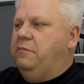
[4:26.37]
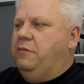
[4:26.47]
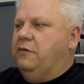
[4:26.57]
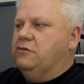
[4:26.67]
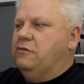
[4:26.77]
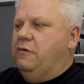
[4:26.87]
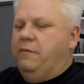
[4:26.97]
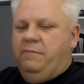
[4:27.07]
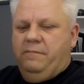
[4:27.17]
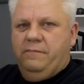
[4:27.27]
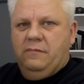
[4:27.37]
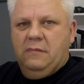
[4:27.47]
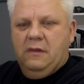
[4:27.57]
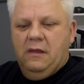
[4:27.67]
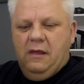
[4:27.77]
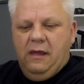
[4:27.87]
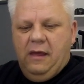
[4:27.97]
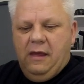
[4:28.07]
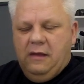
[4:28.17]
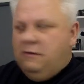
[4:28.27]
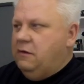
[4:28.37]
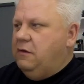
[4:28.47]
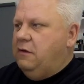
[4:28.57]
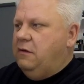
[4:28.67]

put the screw in, and